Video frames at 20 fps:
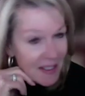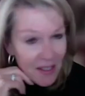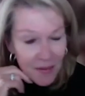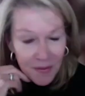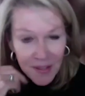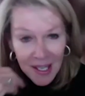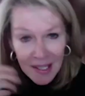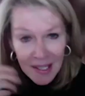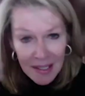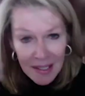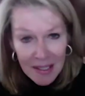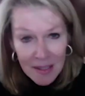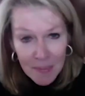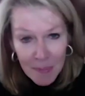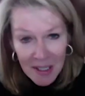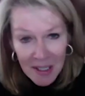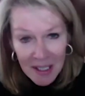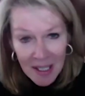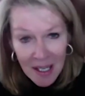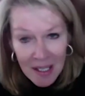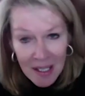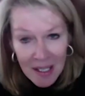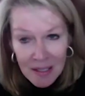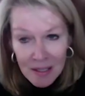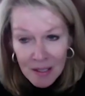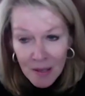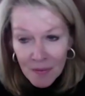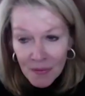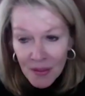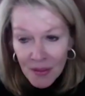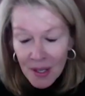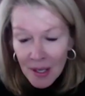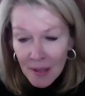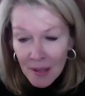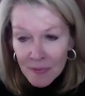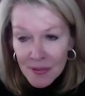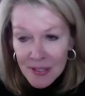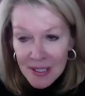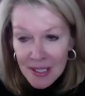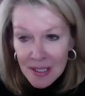of that is because of the
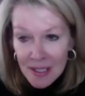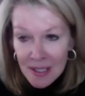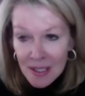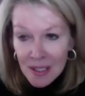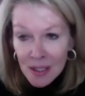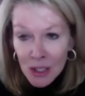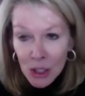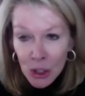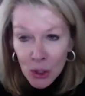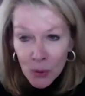emphasis in the